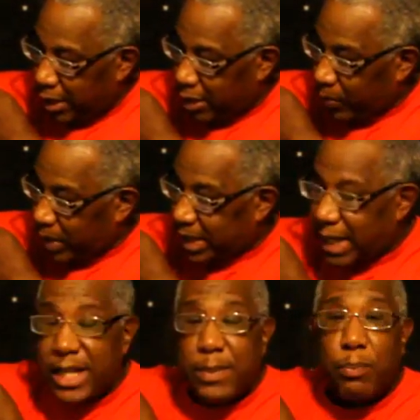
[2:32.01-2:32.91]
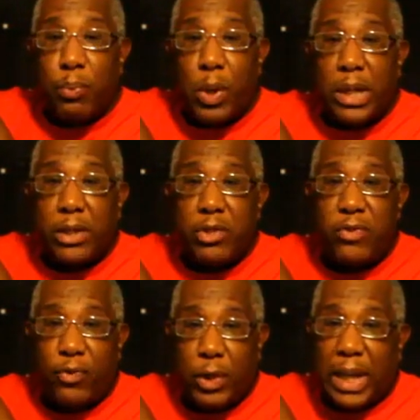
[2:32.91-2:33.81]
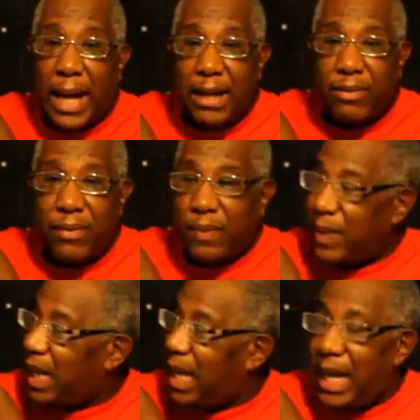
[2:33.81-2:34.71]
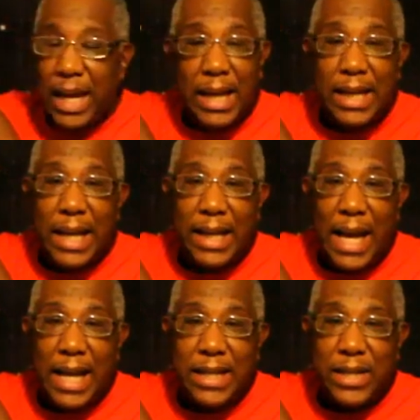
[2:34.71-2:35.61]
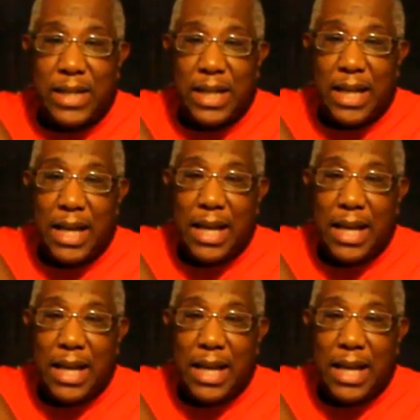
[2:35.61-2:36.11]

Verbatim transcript: This one says Brothers for Life. Isn't that nice?